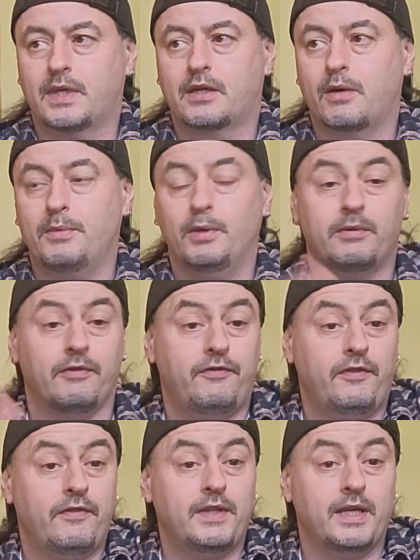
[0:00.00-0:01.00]
got me up to
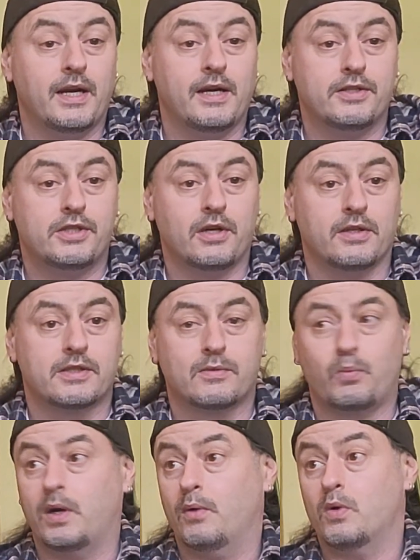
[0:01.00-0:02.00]
50-yard shots
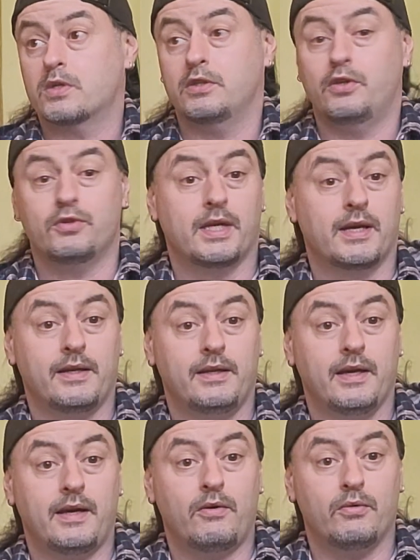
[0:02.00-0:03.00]
where I wasn't losing any
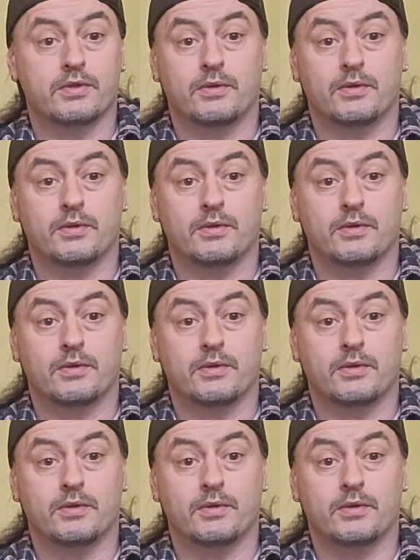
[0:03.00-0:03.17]
arrows.